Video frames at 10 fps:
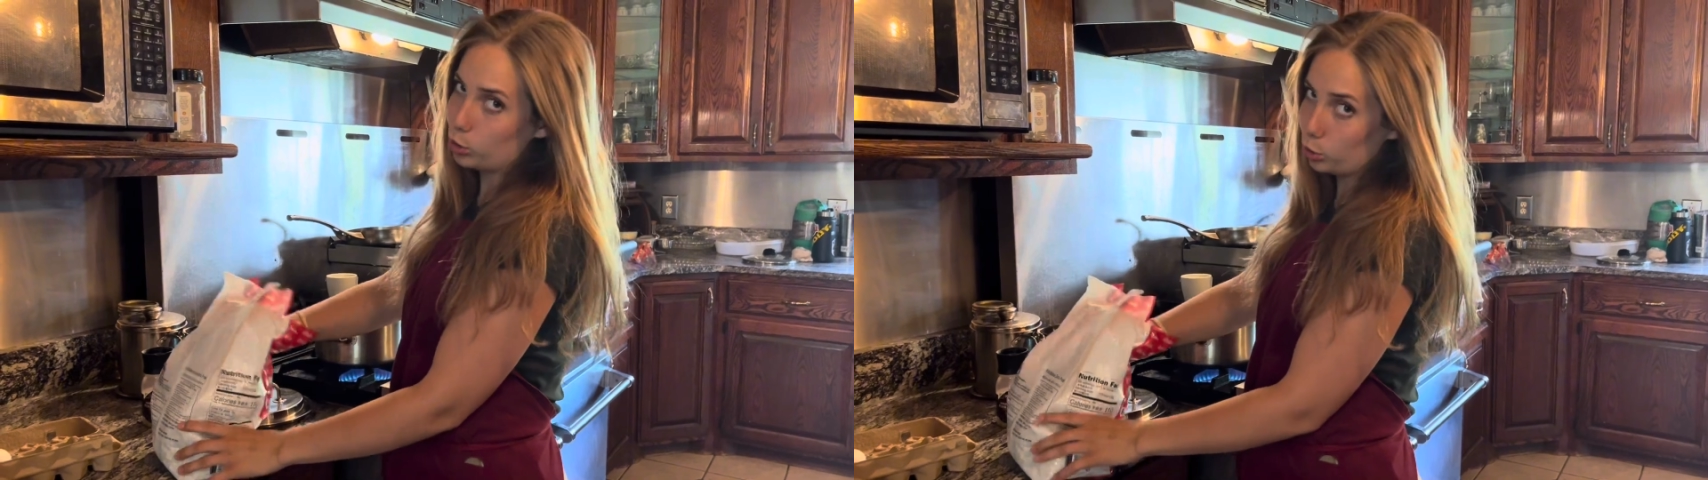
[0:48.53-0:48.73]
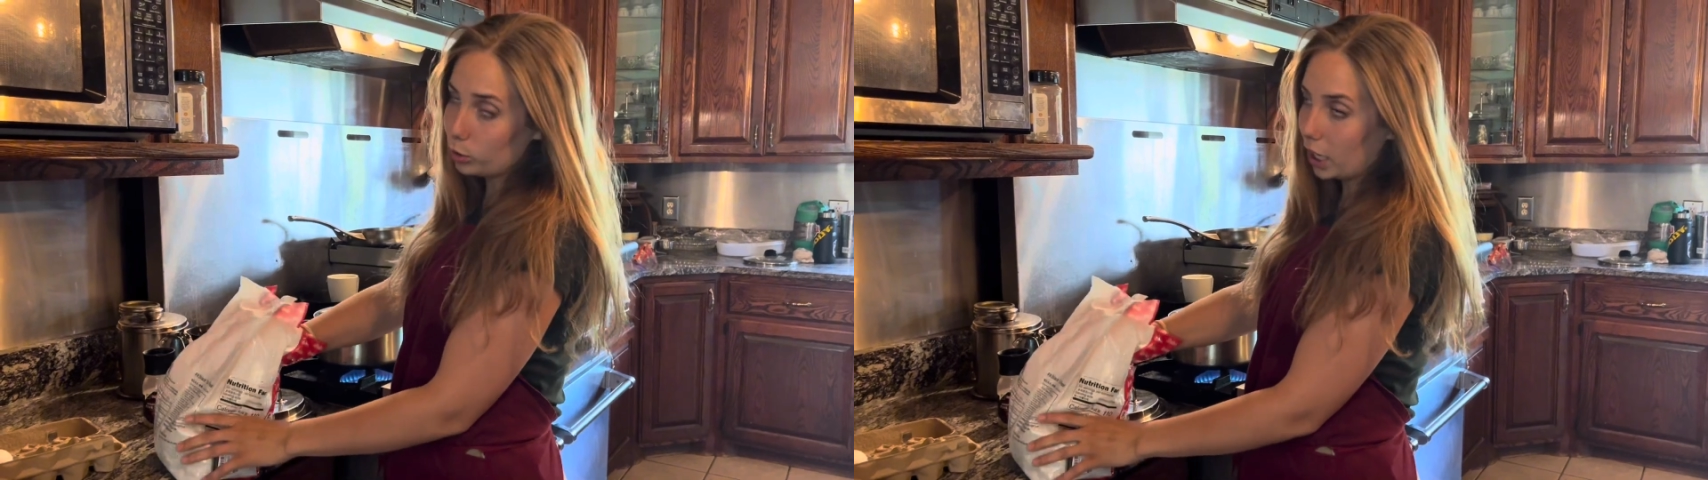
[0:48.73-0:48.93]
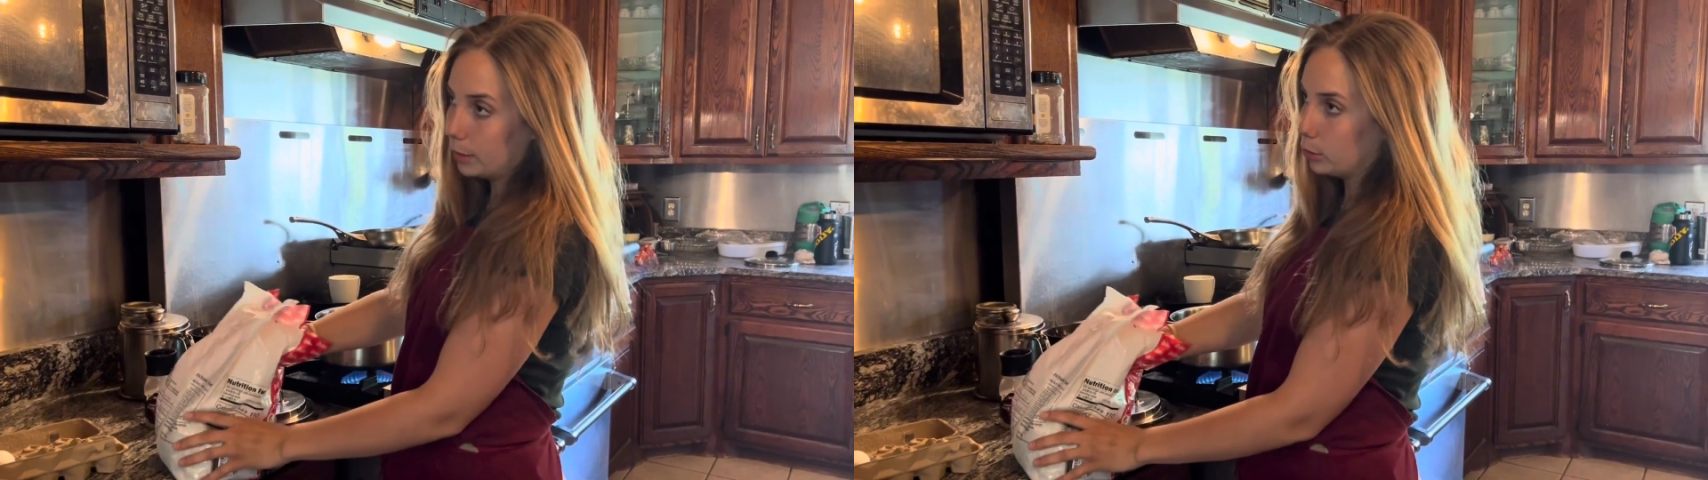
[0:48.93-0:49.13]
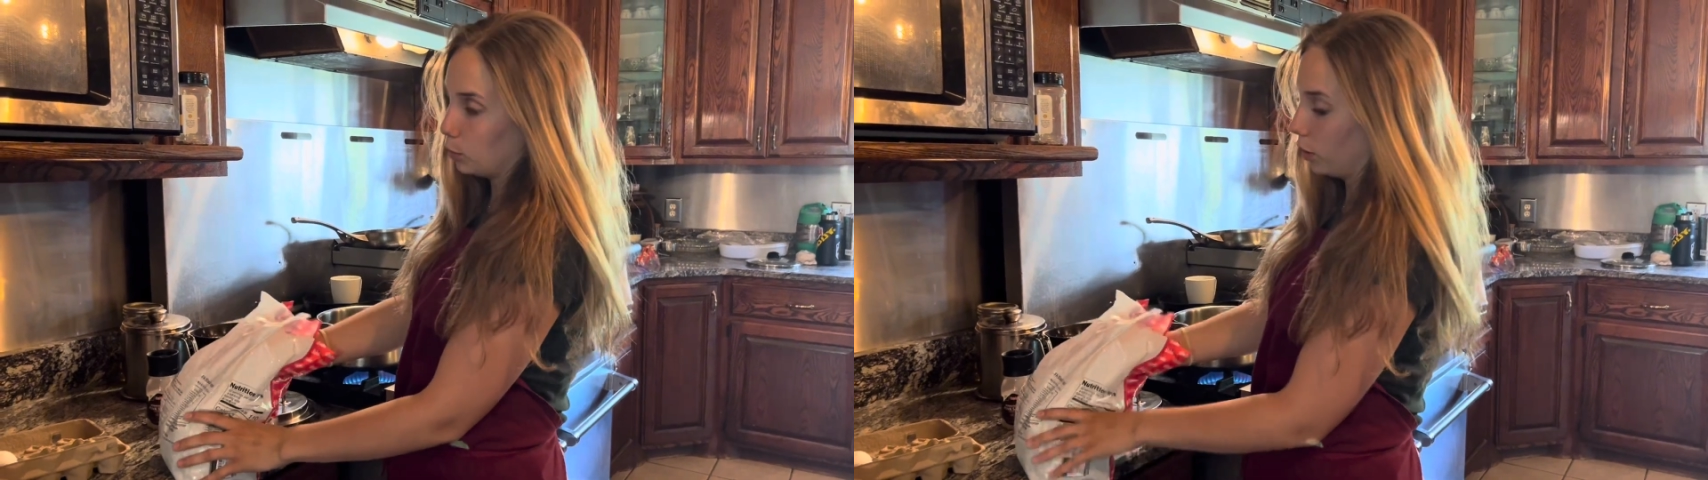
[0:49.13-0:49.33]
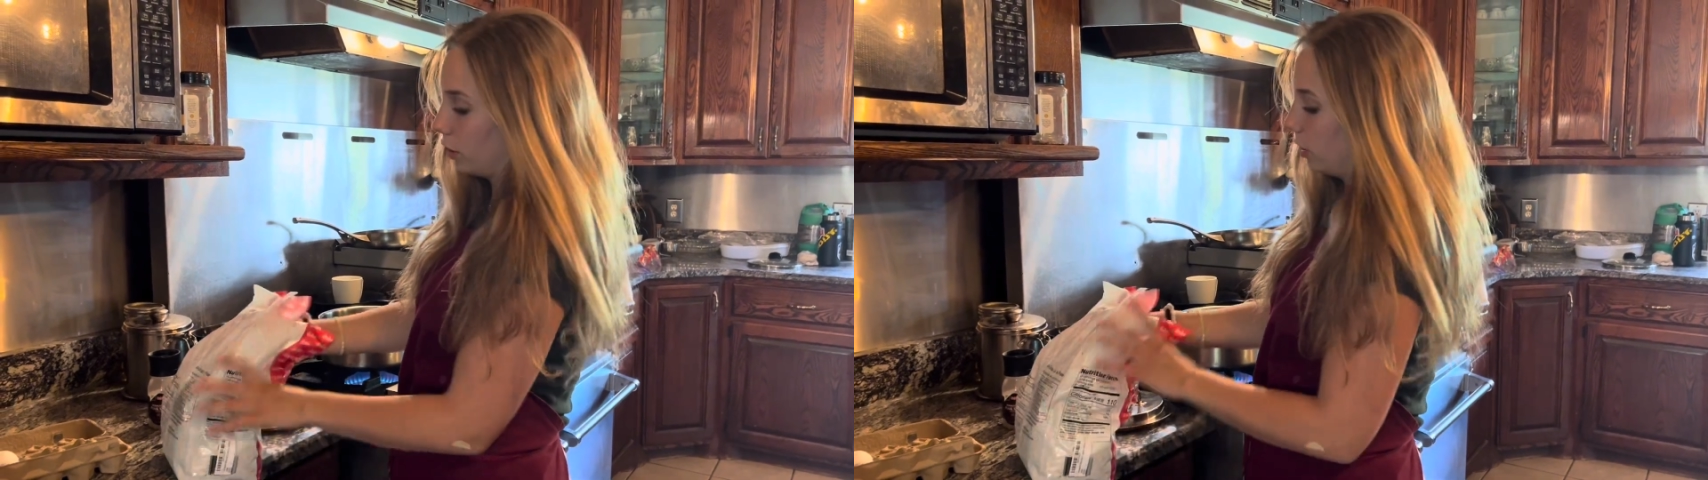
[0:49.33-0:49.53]
2 cups
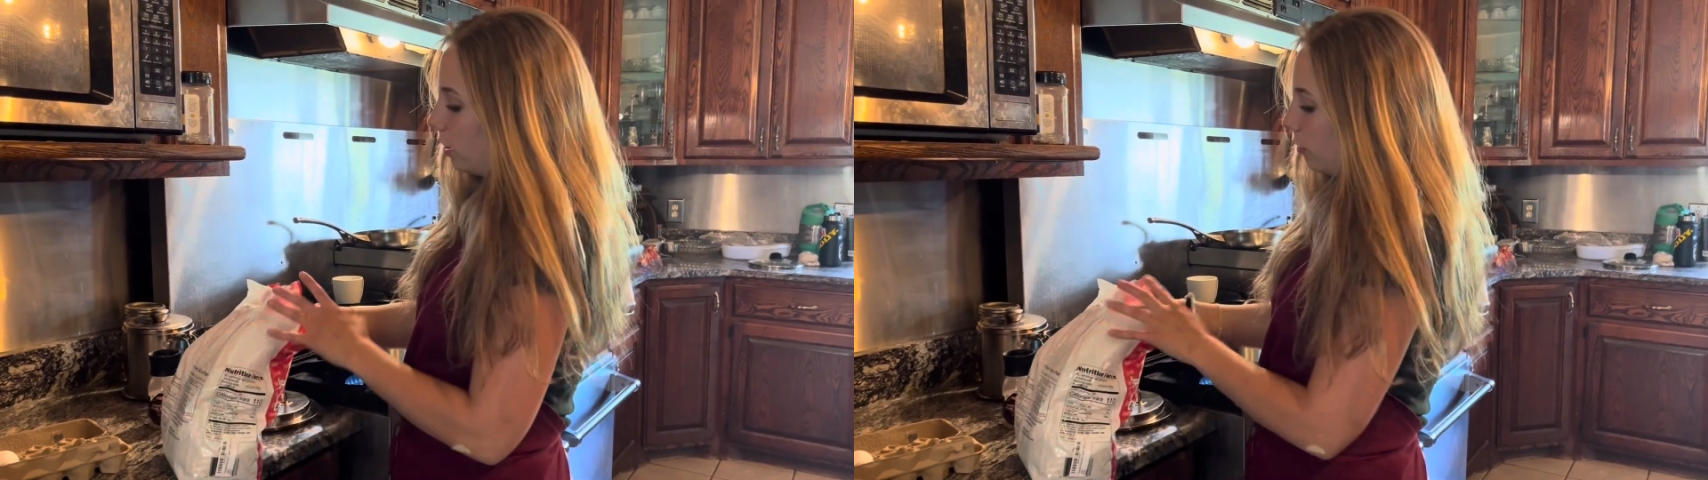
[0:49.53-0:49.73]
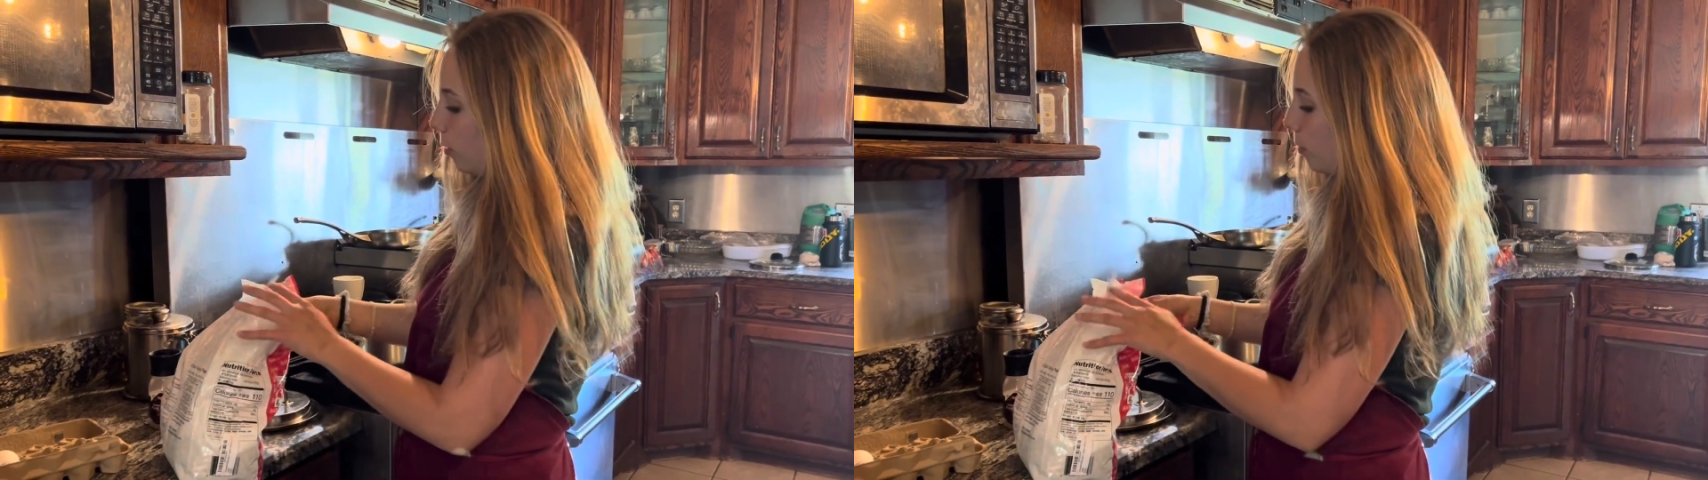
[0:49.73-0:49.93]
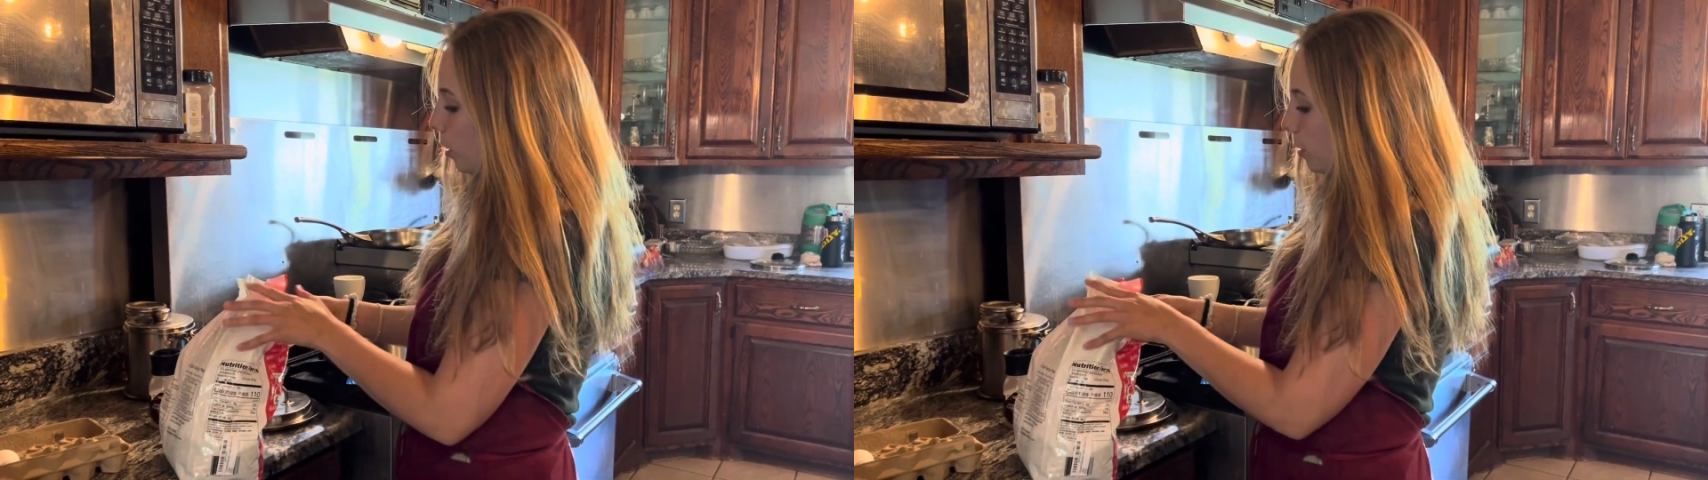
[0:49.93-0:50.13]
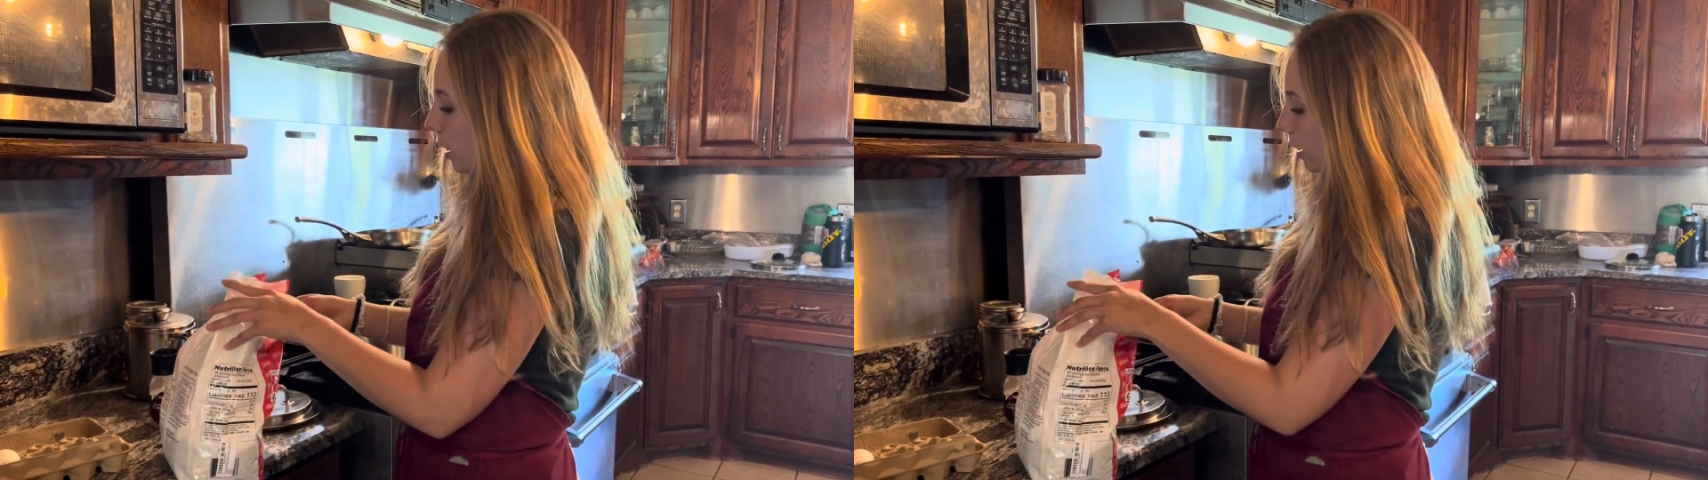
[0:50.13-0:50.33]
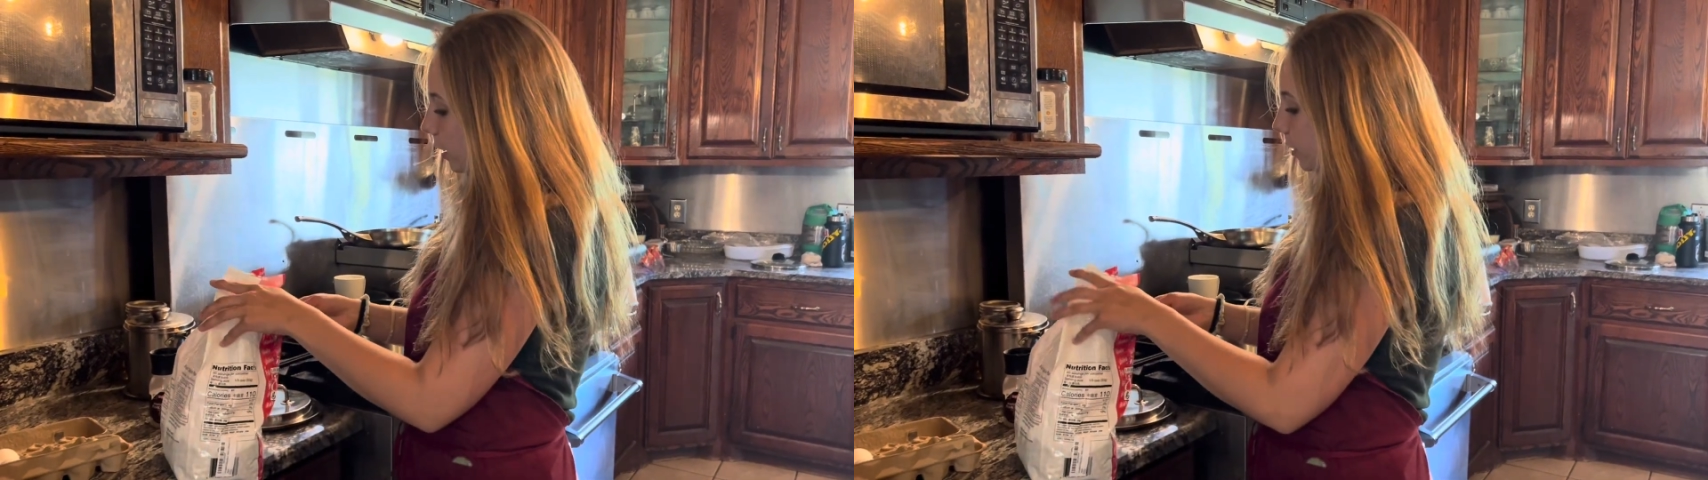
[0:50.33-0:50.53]
worth of boba
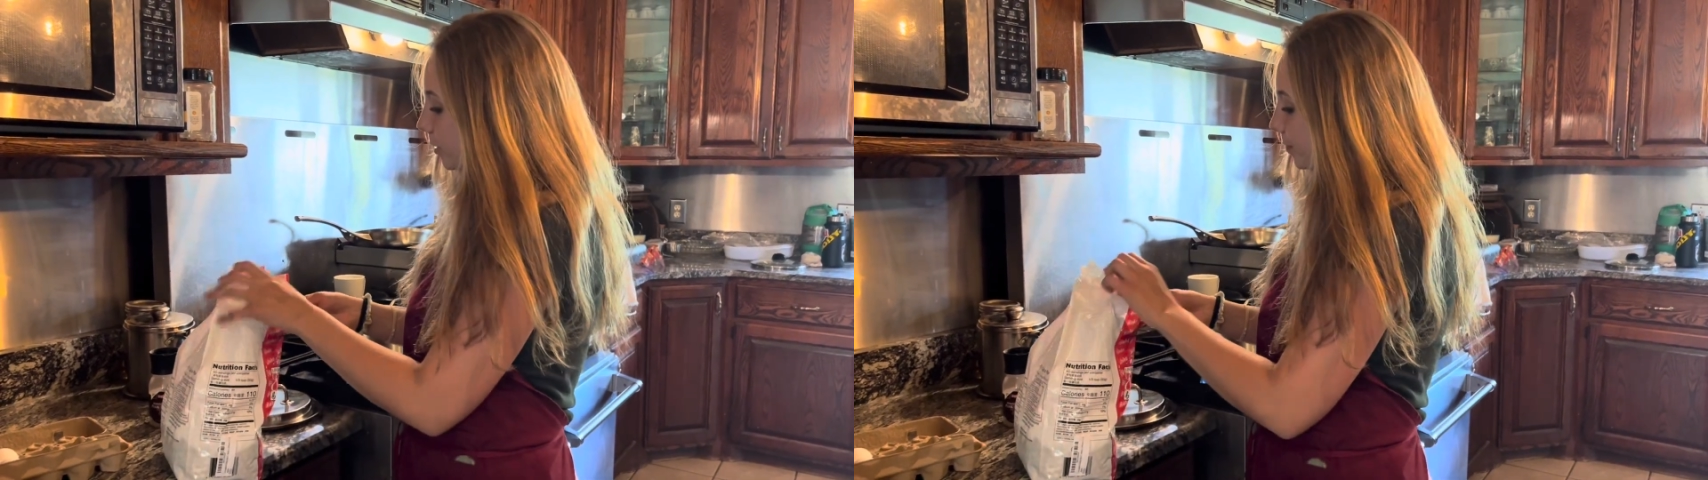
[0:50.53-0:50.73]
here.